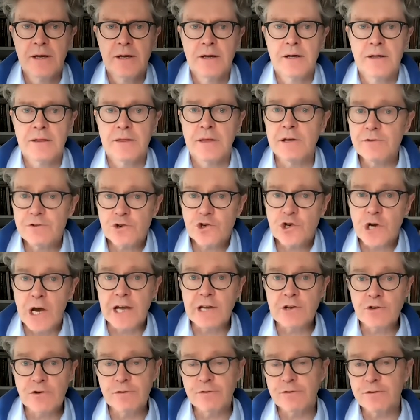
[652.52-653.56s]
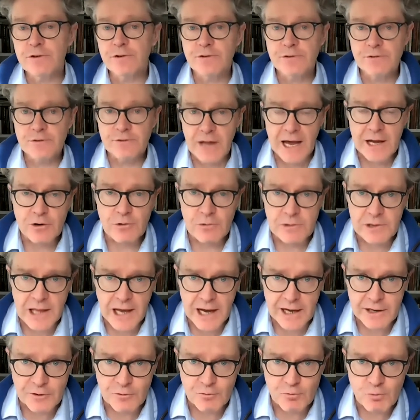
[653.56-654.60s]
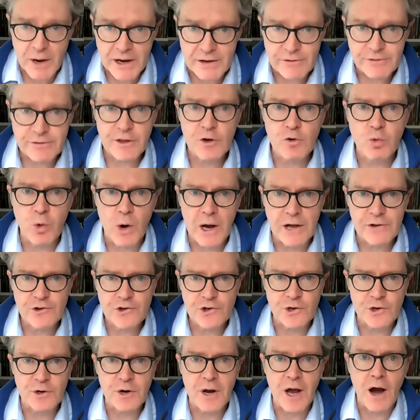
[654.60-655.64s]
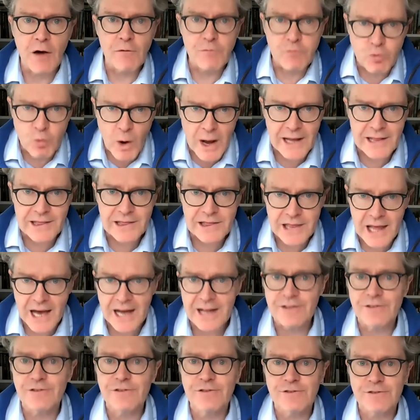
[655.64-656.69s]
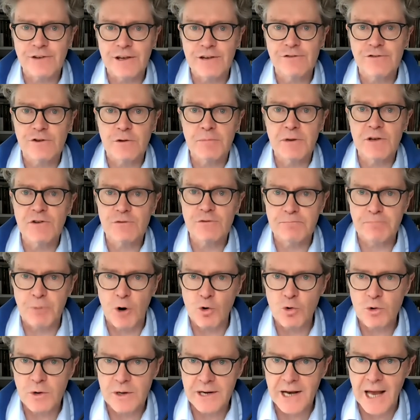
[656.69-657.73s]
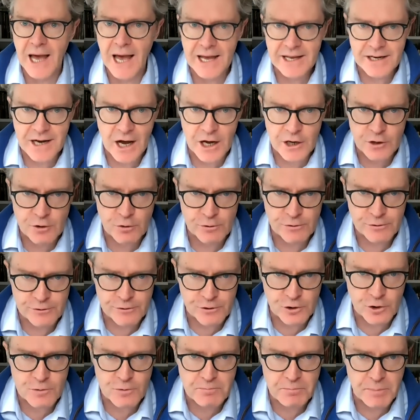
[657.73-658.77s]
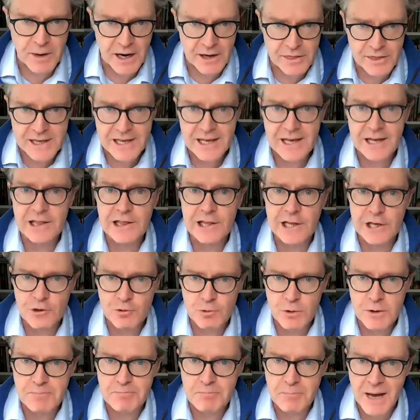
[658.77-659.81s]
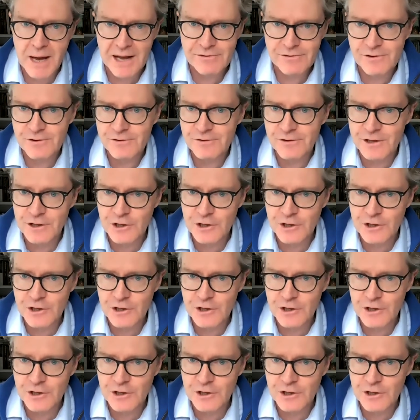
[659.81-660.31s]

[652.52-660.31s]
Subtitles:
These changes to Standard Latin raise the question of when Latin ceased to be spoken and understood by the illiterate masses in